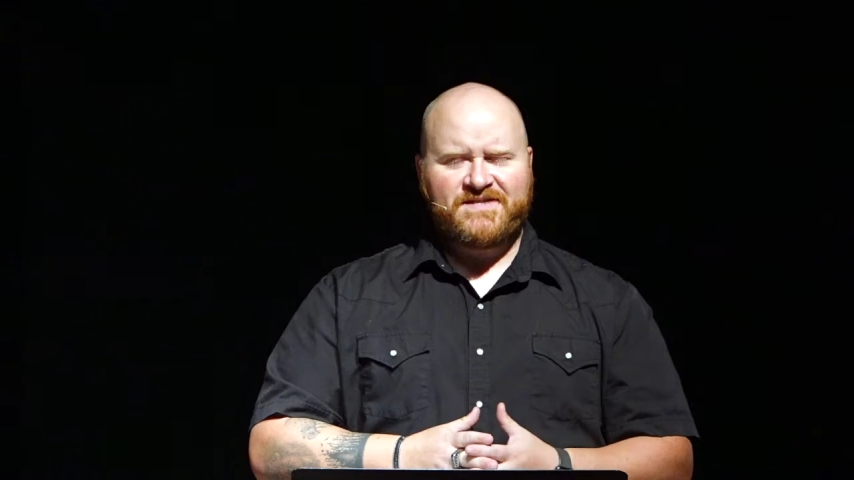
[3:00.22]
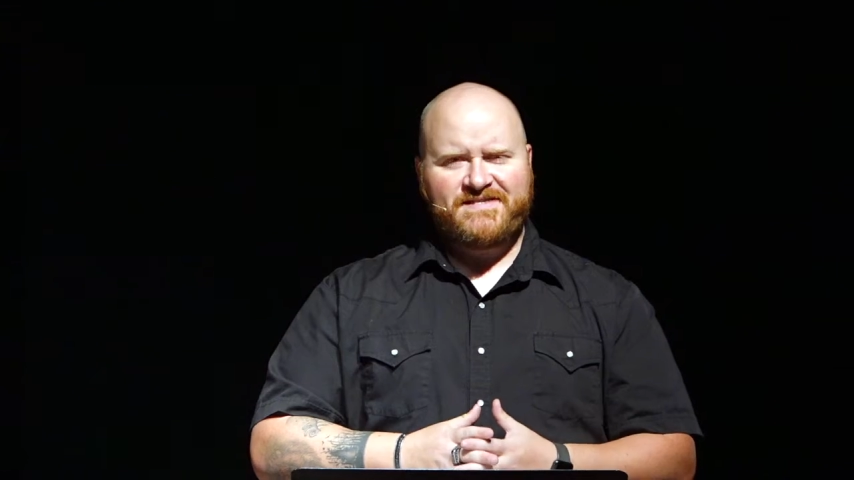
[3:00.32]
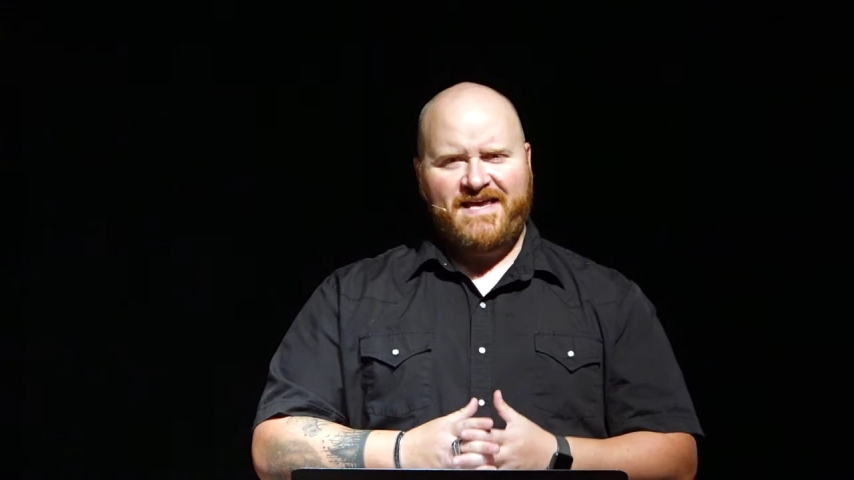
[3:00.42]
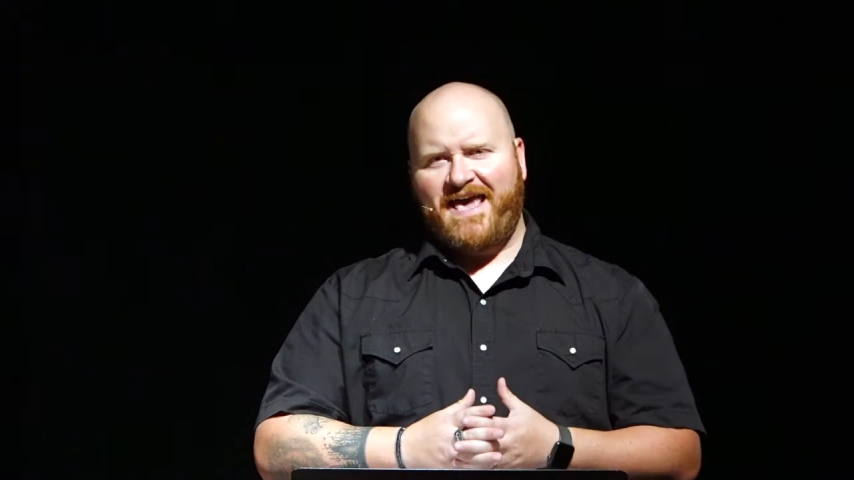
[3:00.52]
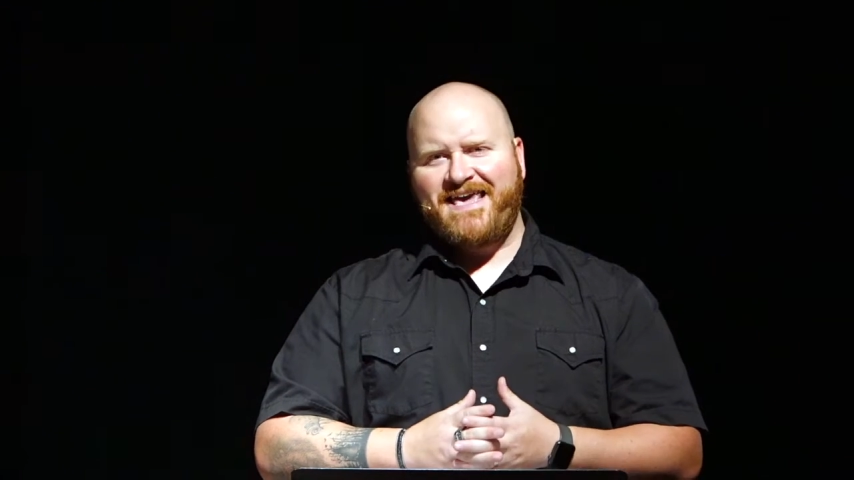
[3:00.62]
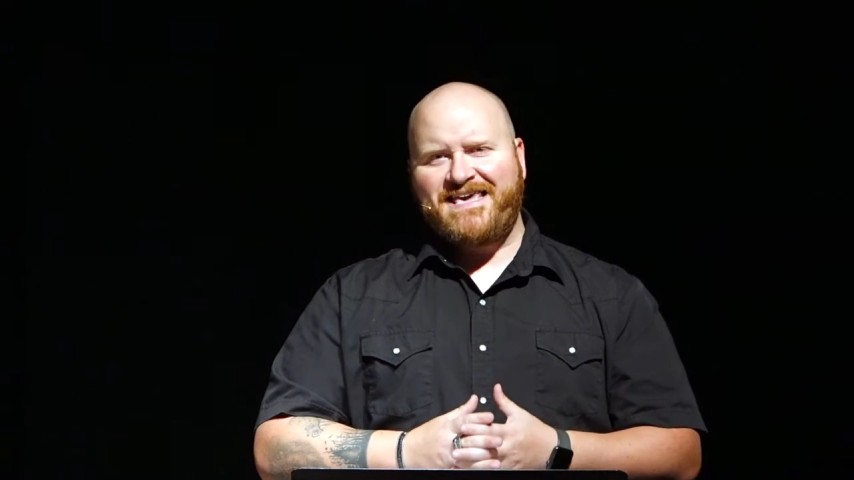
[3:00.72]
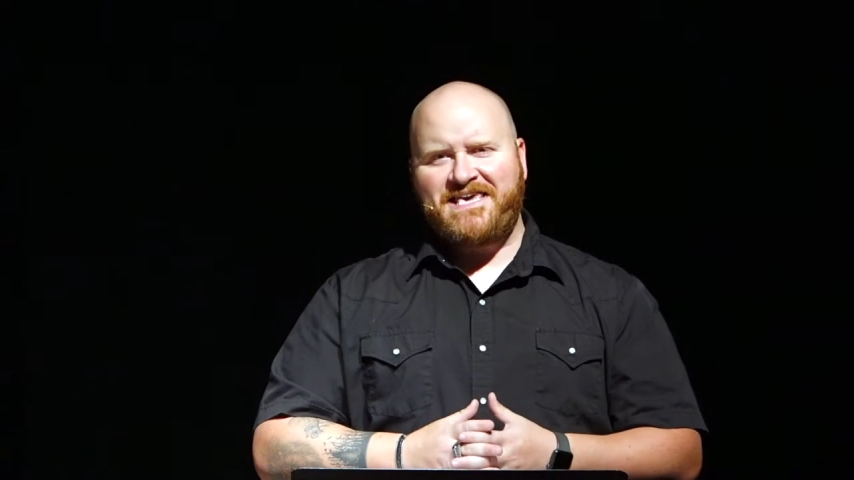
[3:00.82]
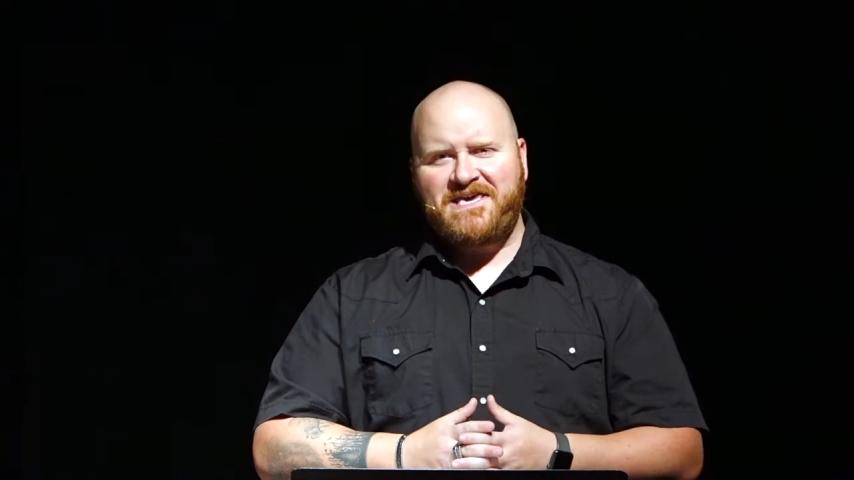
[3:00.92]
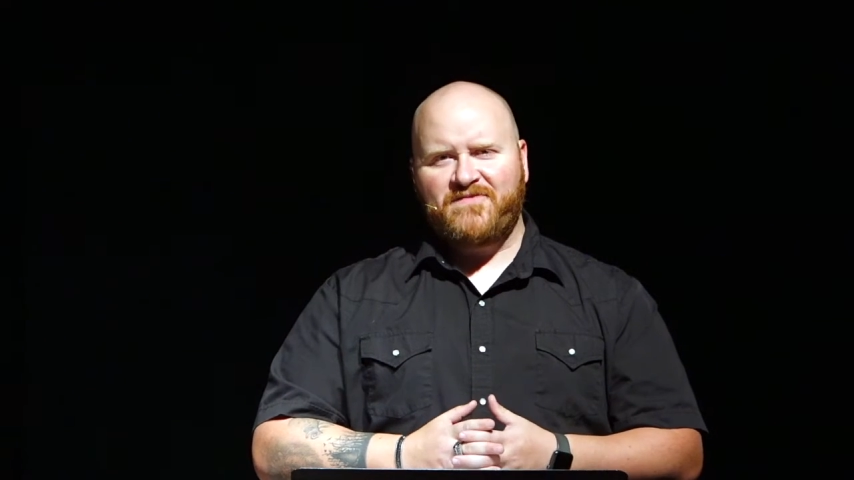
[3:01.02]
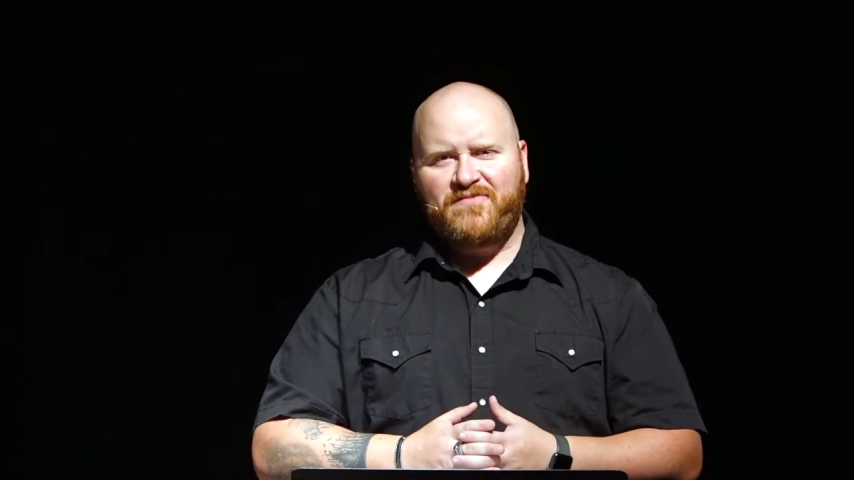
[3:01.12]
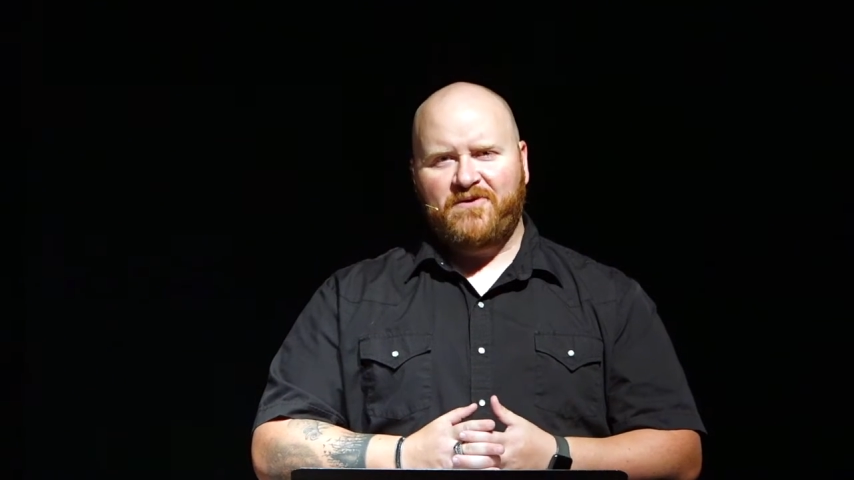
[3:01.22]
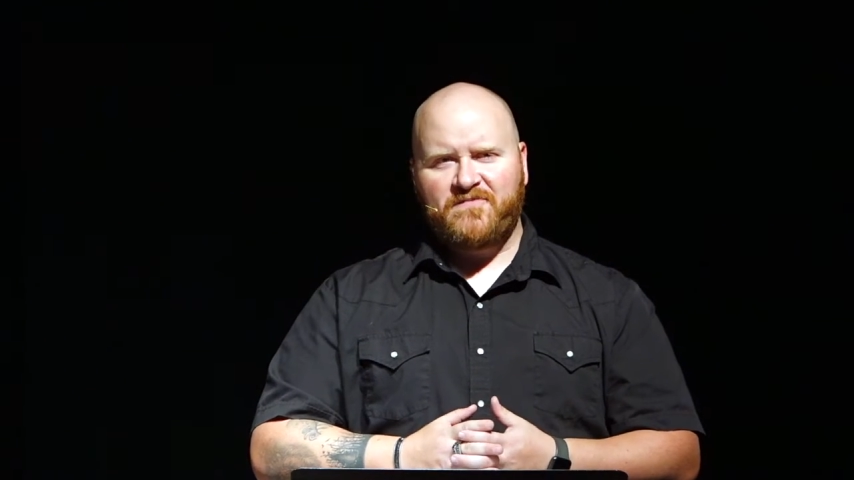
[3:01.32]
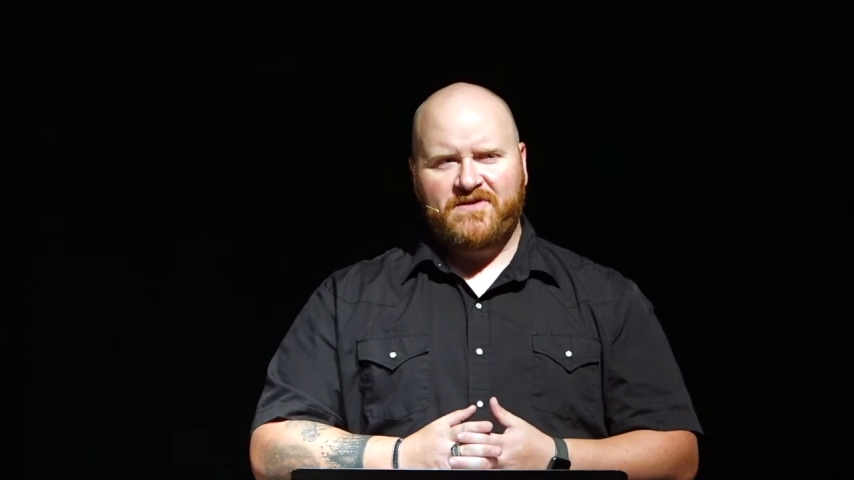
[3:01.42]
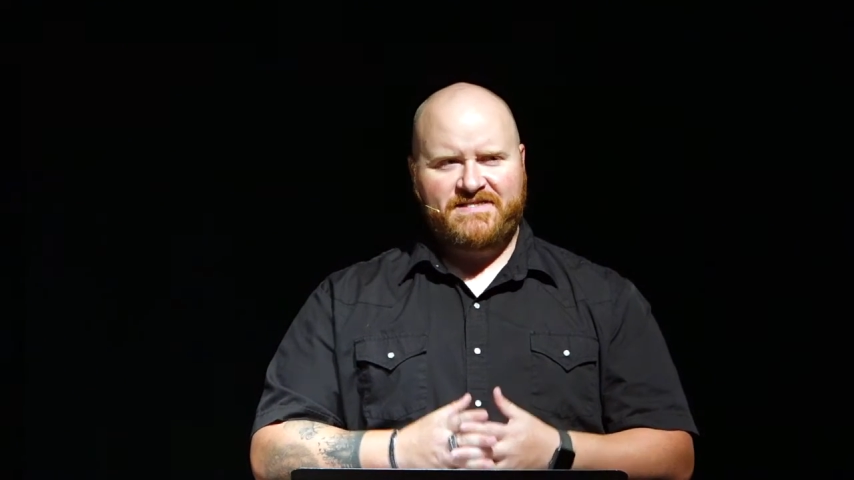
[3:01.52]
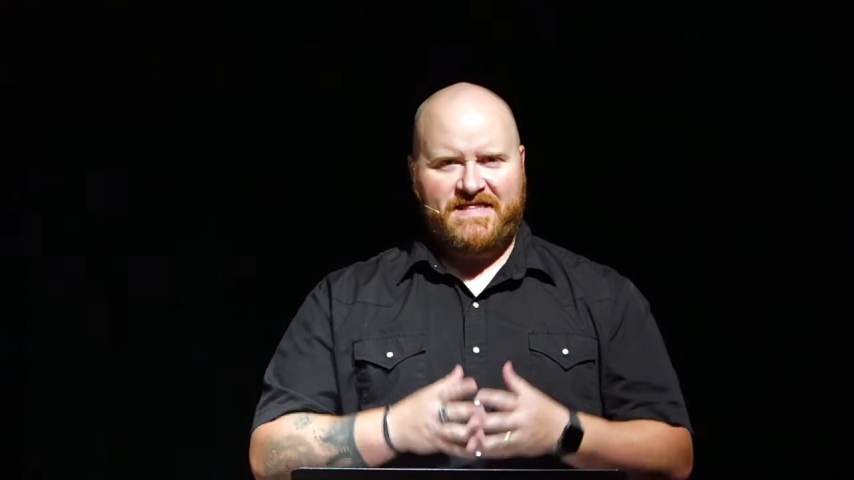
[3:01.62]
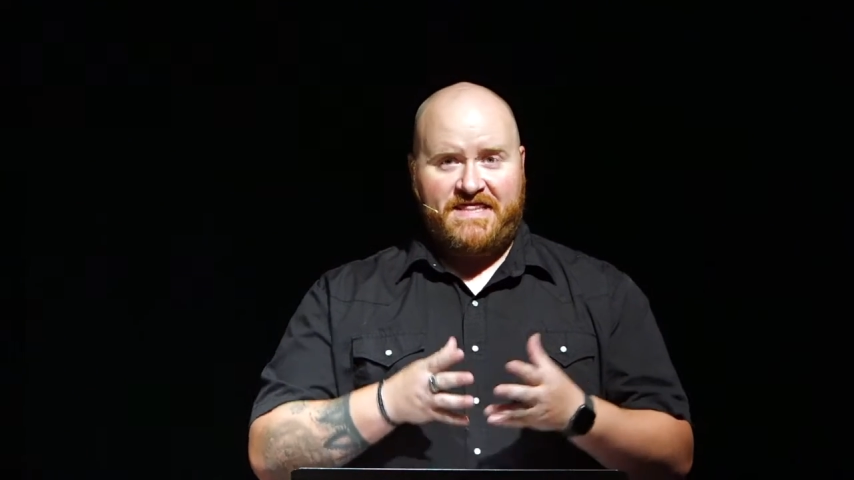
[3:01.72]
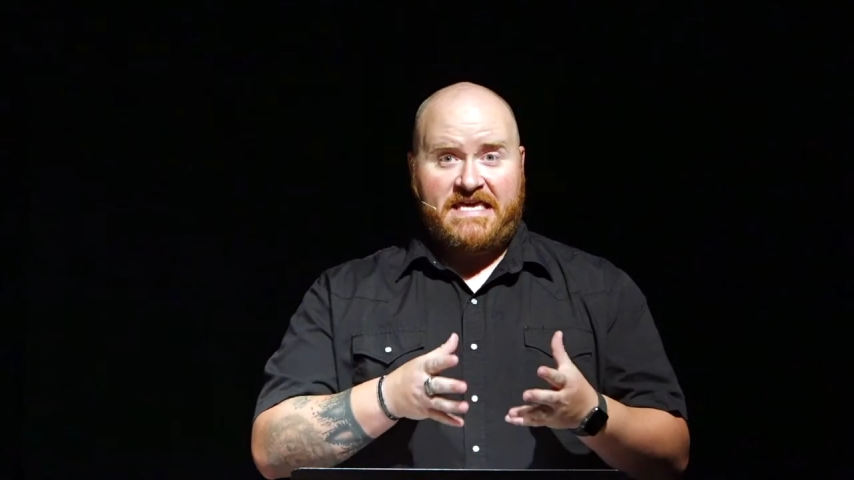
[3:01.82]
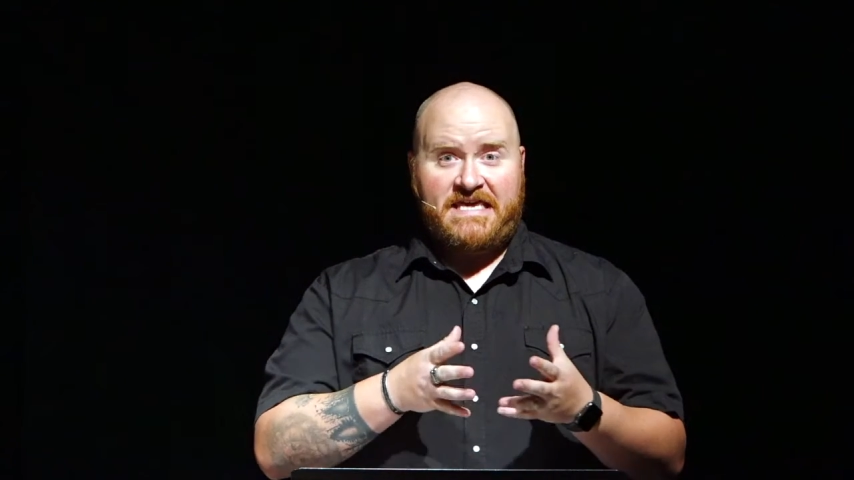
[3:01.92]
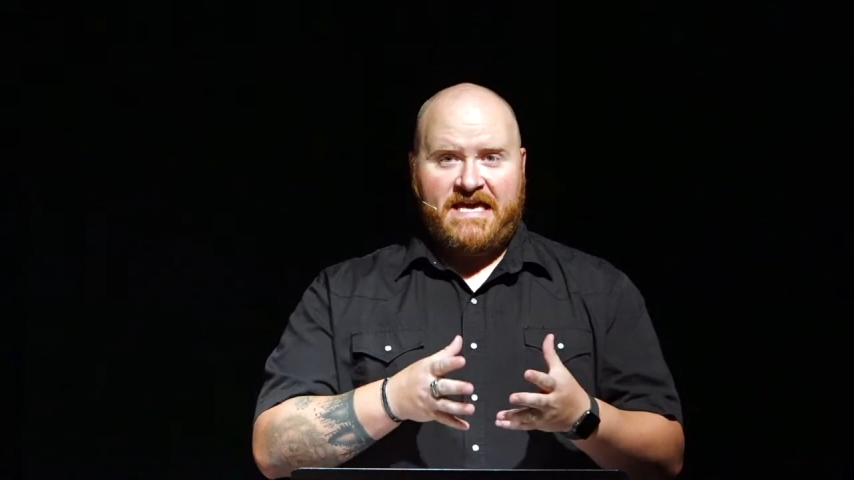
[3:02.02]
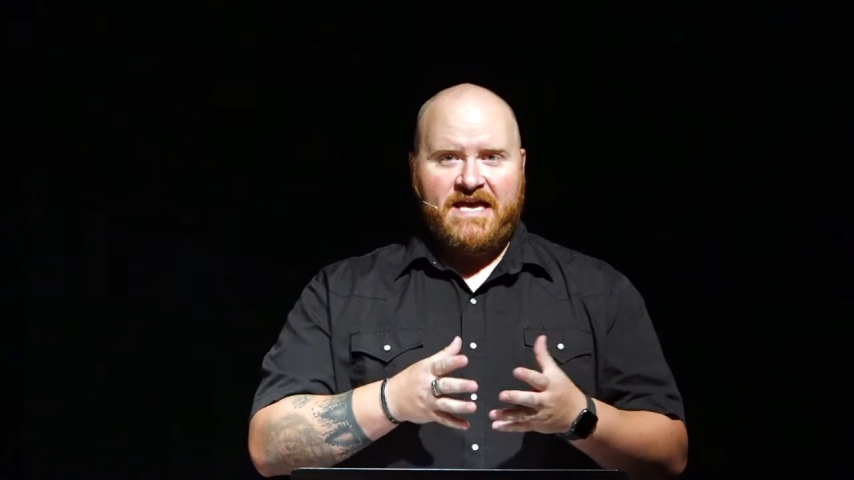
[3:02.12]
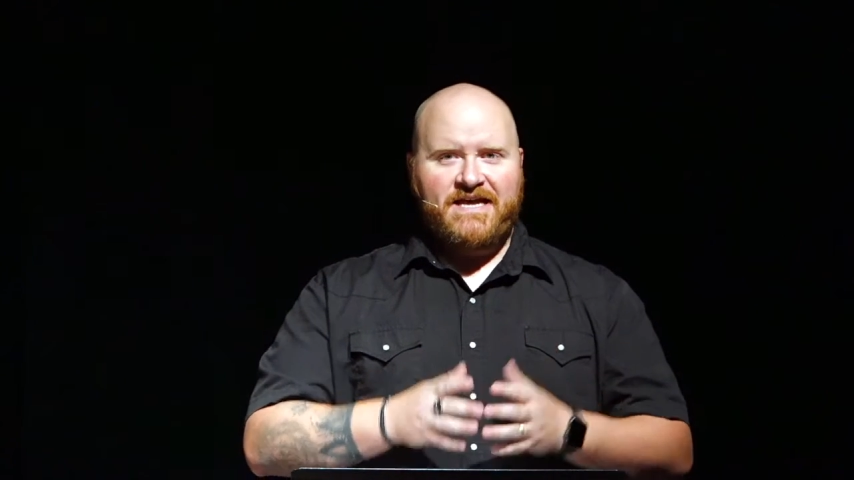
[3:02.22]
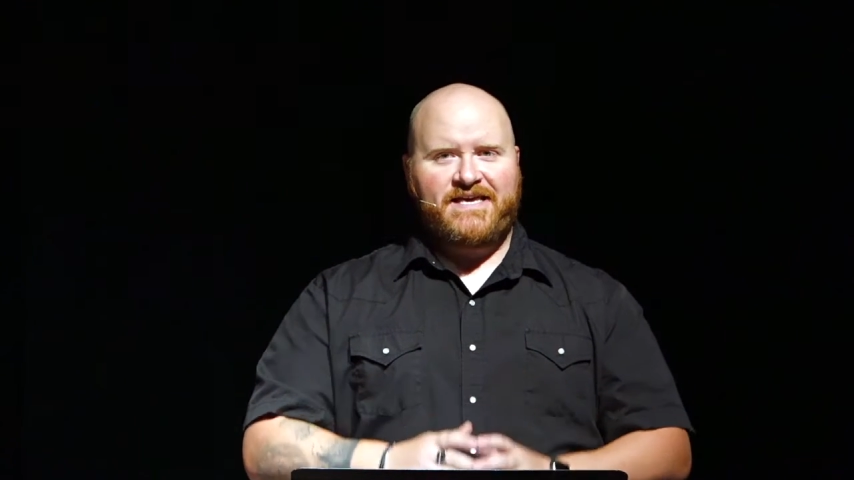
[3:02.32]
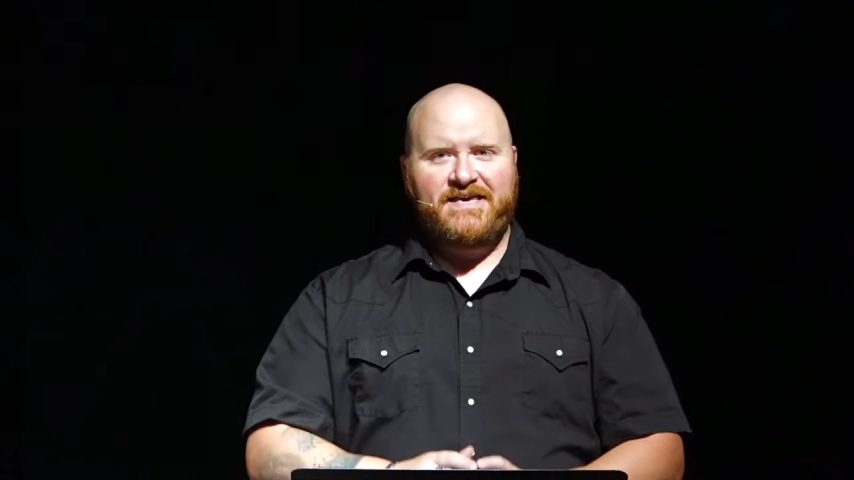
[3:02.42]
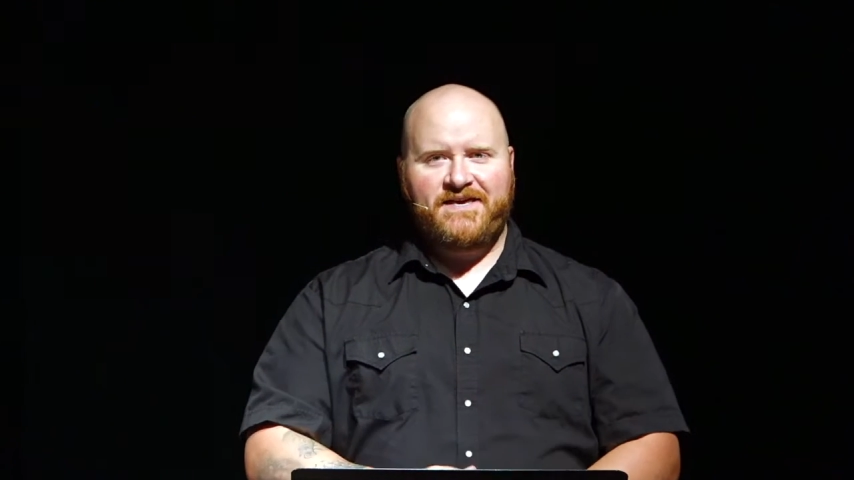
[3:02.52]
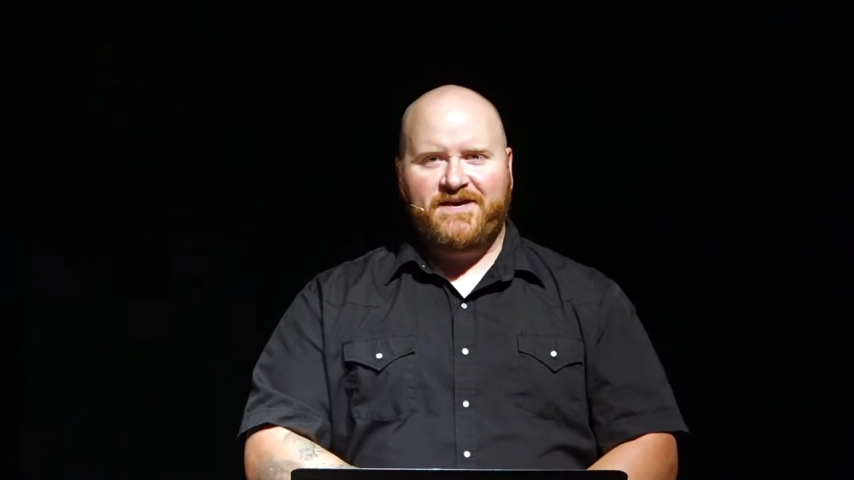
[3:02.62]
going to say a key component, but it's the key